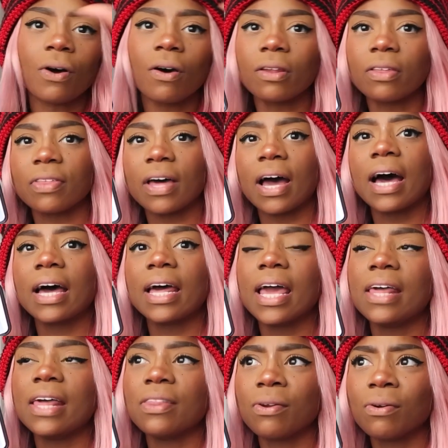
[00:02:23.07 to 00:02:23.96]
all of
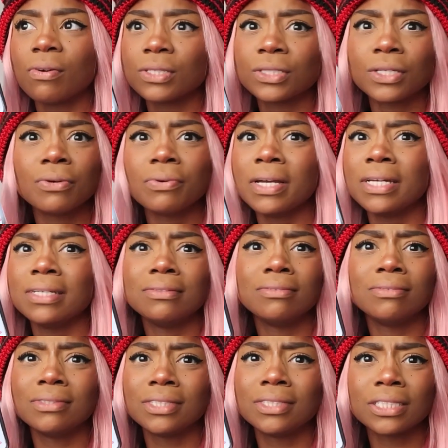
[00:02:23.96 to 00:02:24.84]
that. And then also
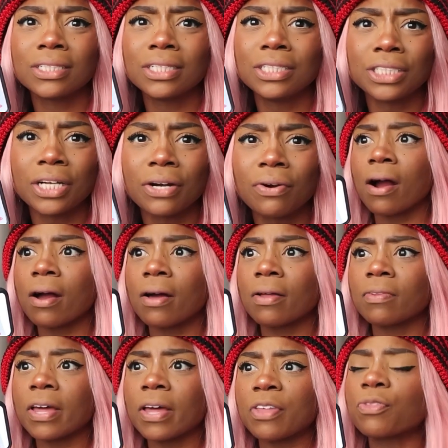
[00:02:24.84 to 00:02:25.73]
in general,
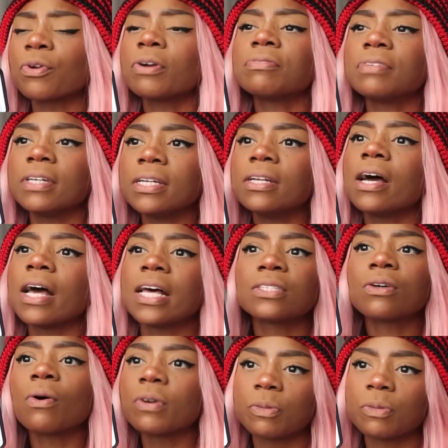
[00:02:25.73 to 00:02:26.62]
like thrifting
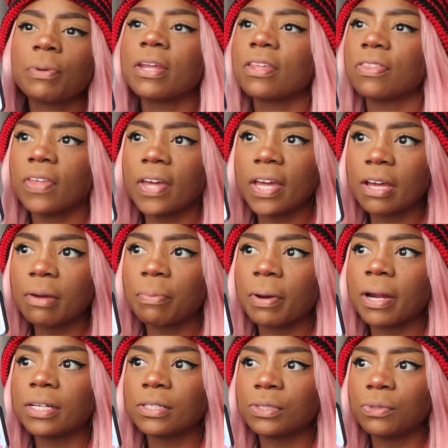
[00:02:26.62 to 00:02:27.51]
has always been a thing,
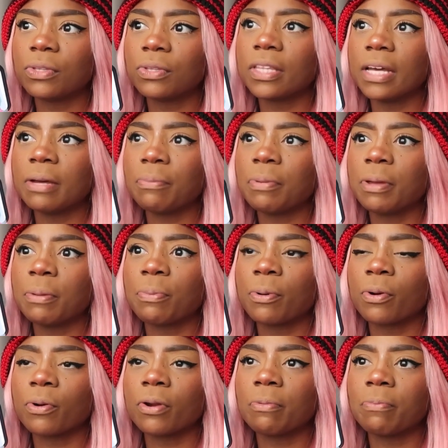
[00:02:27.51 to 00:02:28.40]
but I do think
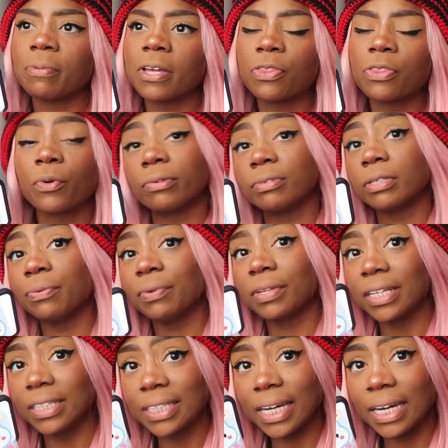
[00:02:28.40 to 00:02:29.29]
people are going to be thrifting
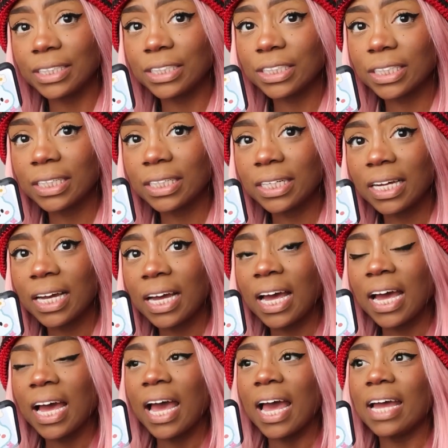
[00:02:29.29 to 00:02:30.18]
with intention
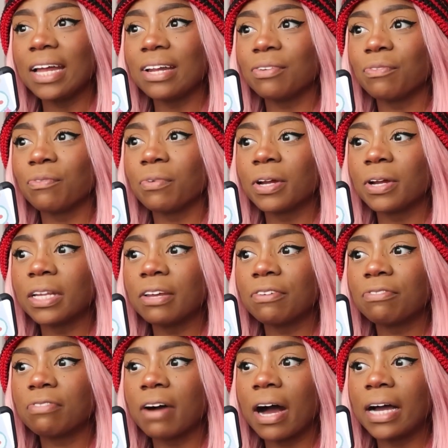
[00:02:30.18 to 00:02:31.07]
and
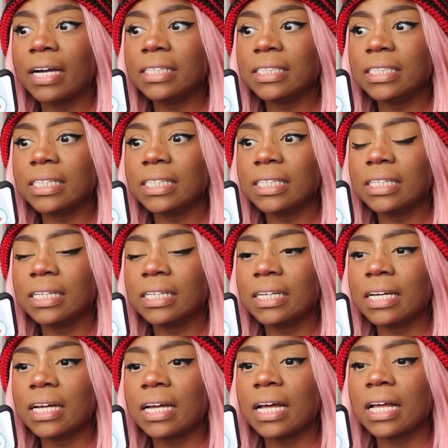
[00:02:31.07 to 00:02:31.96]
really
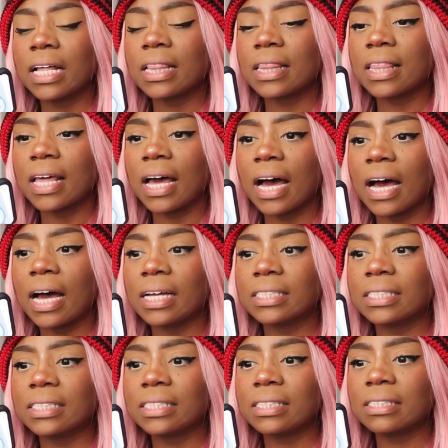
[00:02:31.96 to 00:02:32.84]
finding
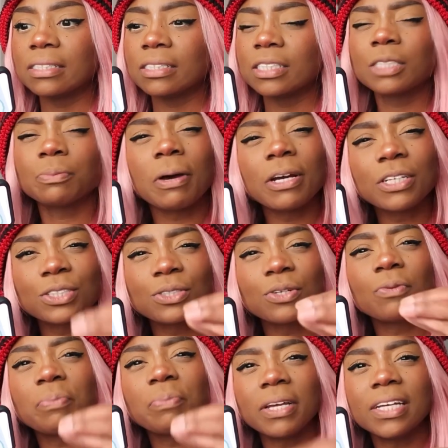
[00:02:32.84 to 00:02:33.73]
that
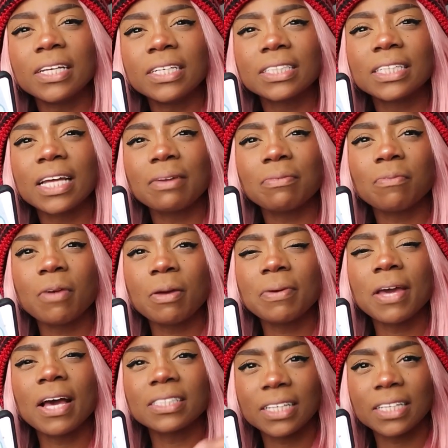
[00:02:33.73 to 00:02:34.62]
special piece that
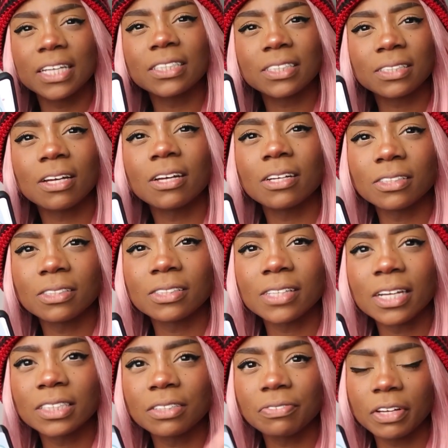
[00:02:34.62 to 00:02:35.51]
maybe has a
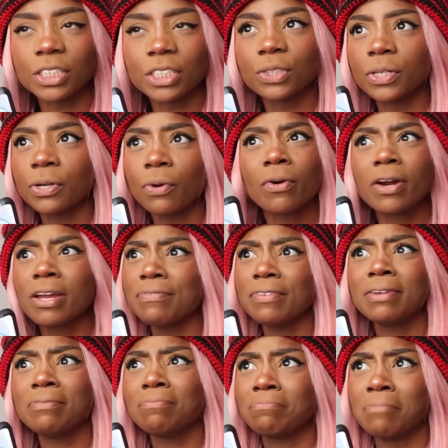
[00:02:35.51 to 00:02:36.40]
sense of history, or
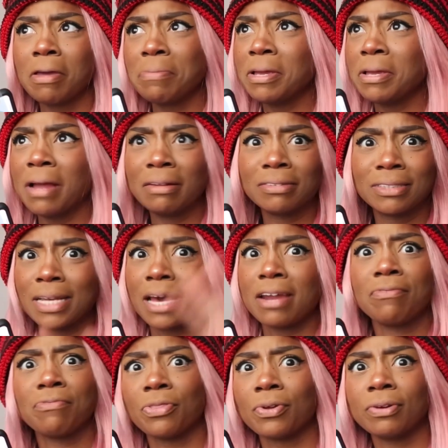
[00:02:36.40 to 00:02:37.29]
even maybe
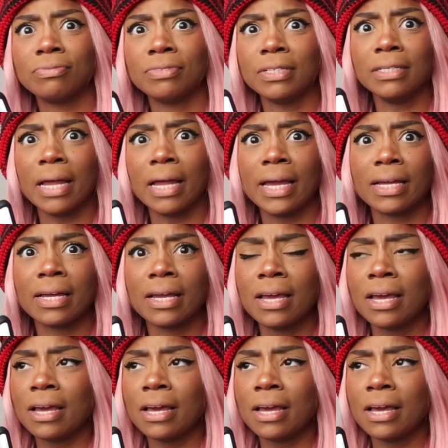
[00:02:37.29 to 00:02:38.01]
outside of thrifting, like